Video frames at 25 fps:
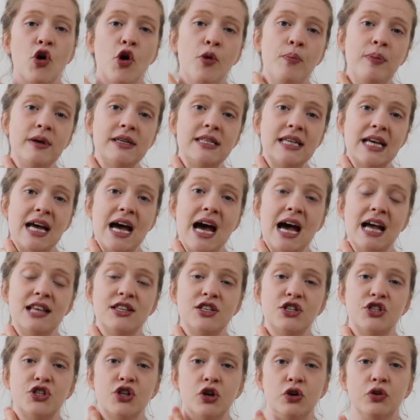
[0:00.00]
opposite hand
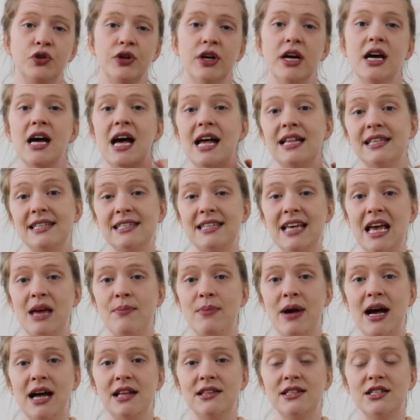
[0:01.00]
to shoulder and
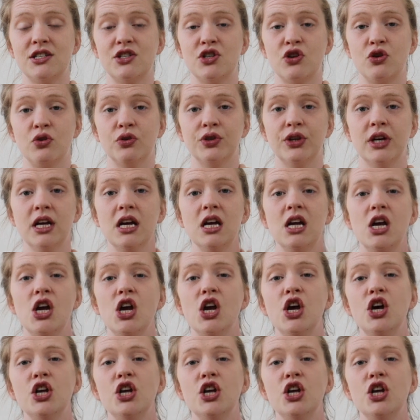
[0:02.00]
same hand to shoulder.